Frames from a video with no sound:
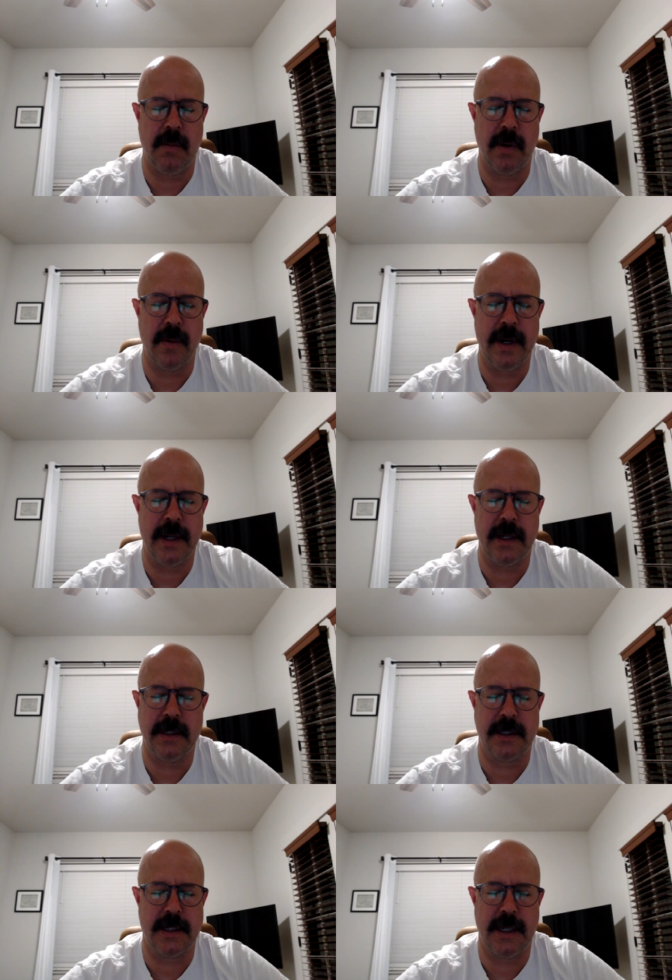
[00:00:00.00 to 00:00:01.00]
but reading it
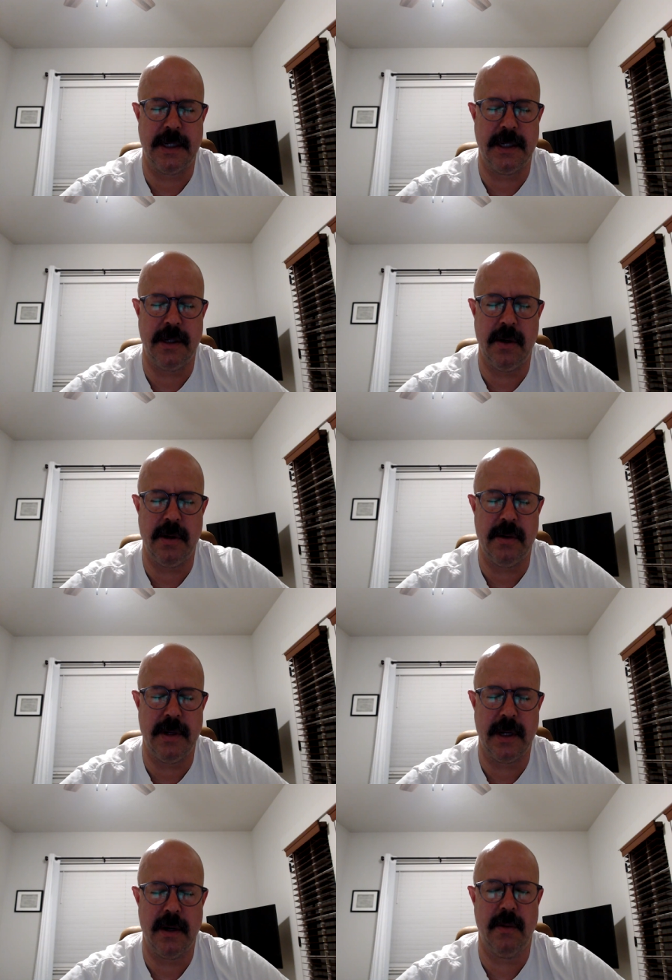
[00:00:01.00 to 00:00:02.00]
just to get to know you, to
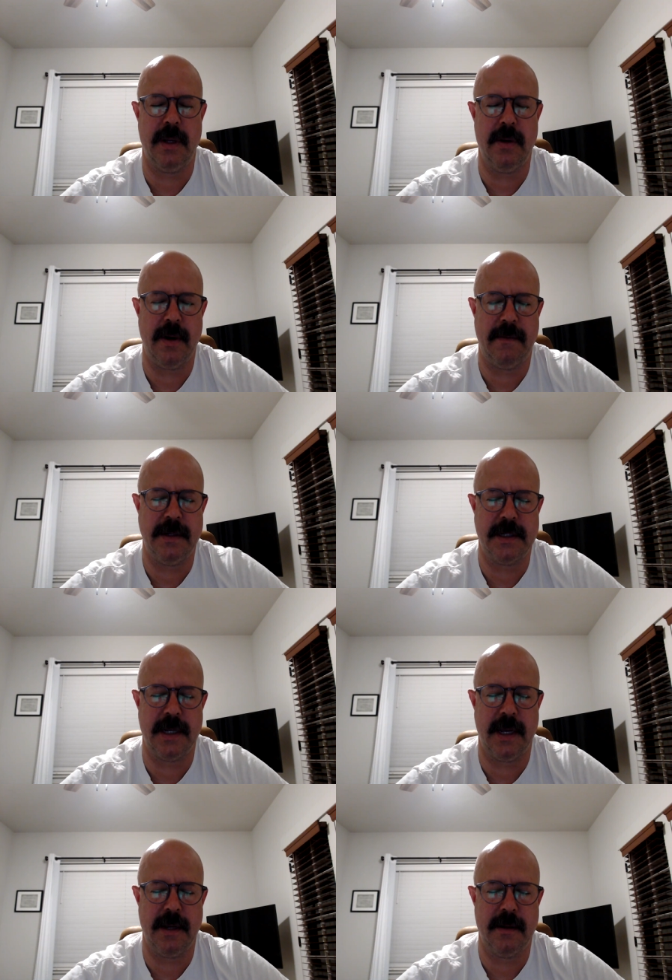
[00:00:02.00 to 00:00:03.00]
hear what you have to
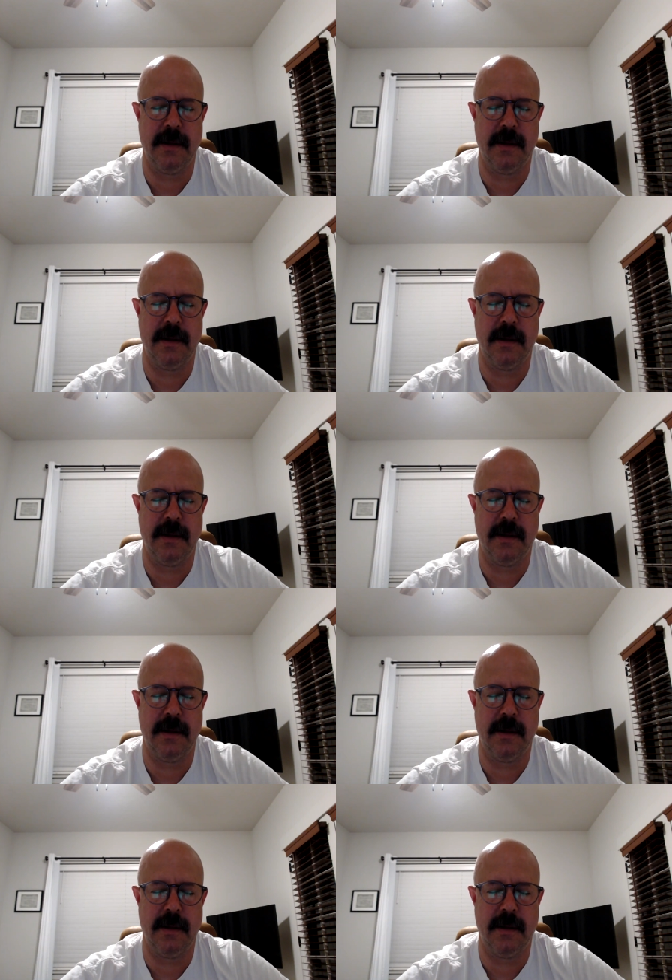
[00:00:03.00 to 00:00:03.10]
say.